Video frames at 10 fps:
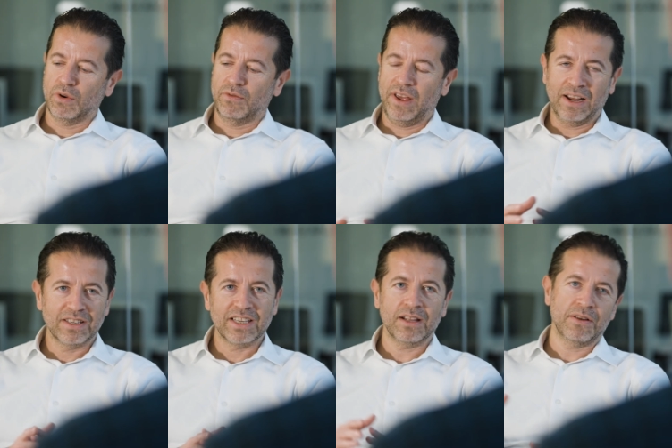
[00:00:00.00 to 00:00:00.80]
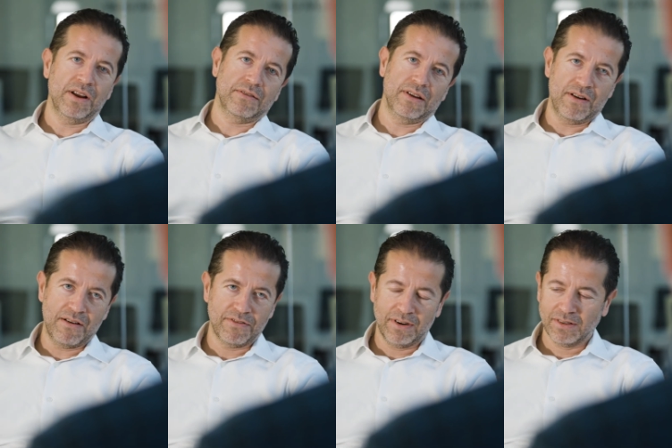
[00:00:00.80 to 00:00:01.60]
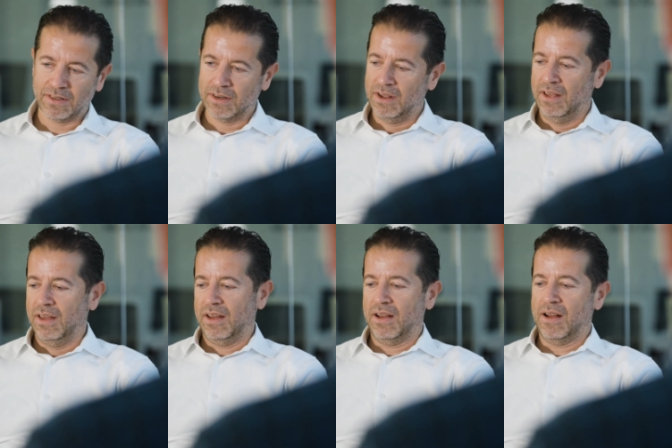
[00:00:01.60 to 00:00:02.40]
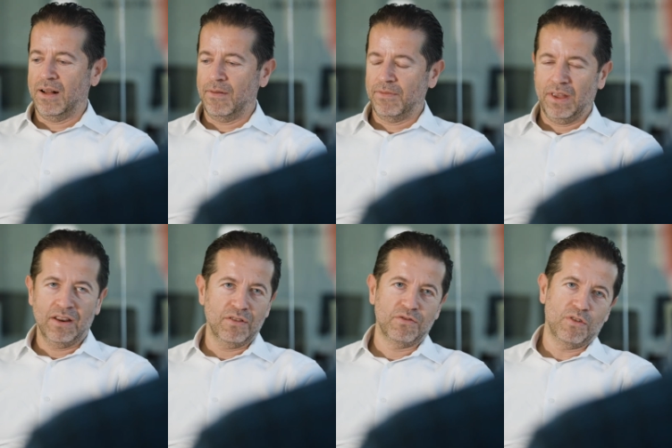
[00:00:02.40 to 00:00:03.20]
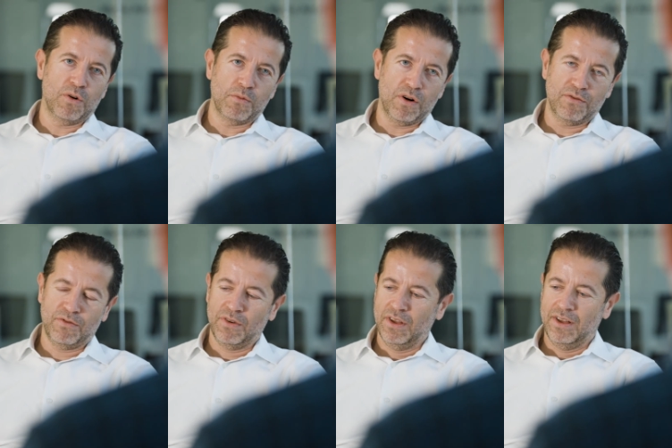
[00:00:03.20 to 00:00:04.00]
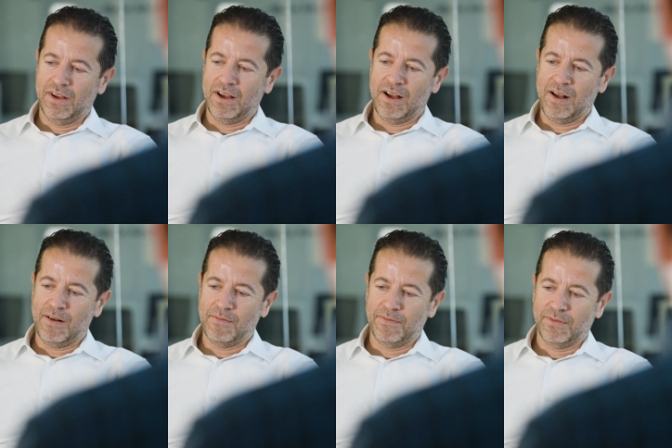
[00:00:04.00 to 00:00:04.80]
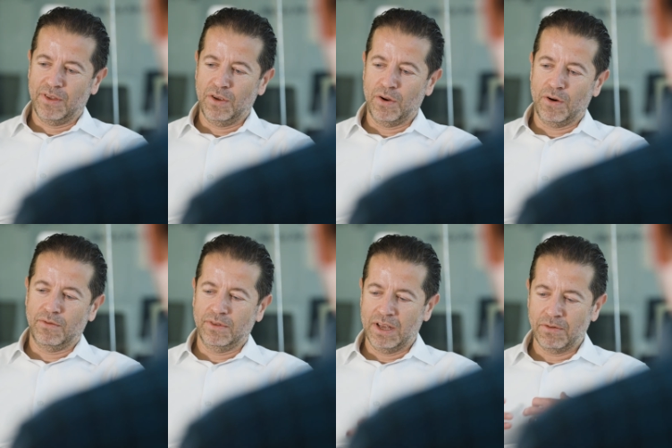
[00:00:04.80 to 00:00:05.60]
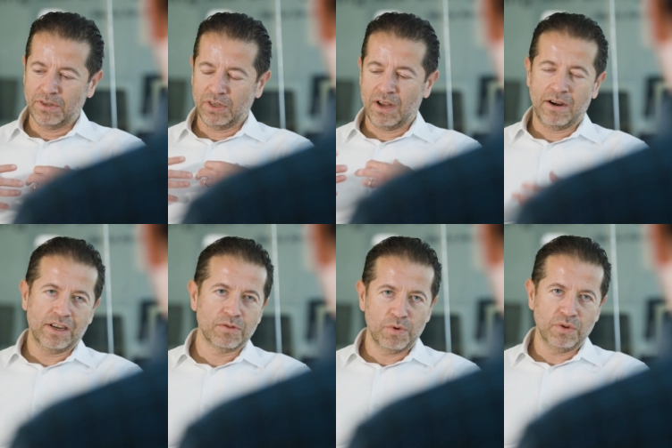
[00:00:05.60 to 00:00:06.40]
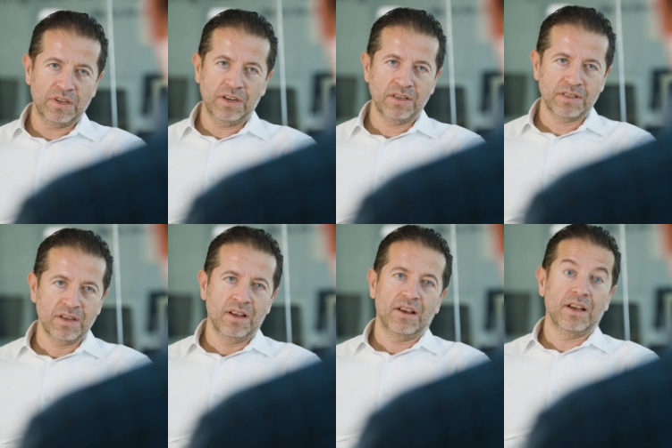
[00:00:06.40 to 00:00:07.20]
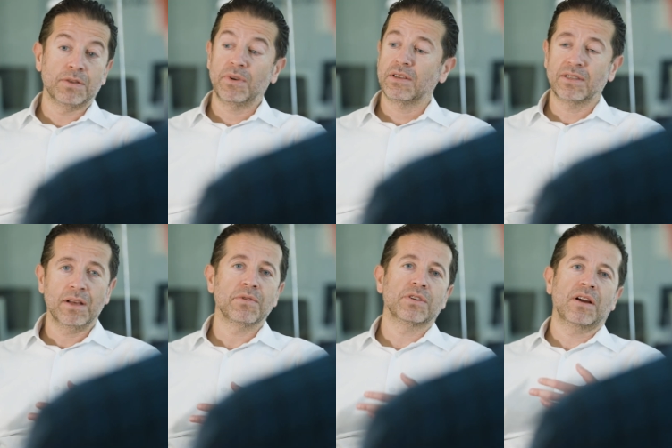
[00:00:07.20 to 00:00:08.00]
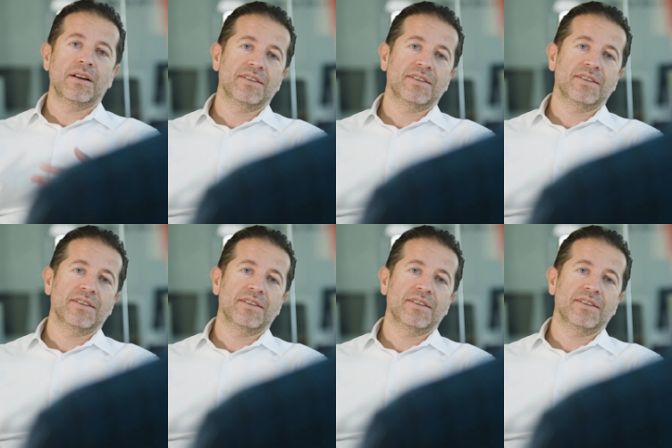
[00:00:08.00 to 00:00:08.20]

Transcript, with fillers: sort of accelerate their efforts um, in the form of um, you know leveraging our expertise as well as leveraging our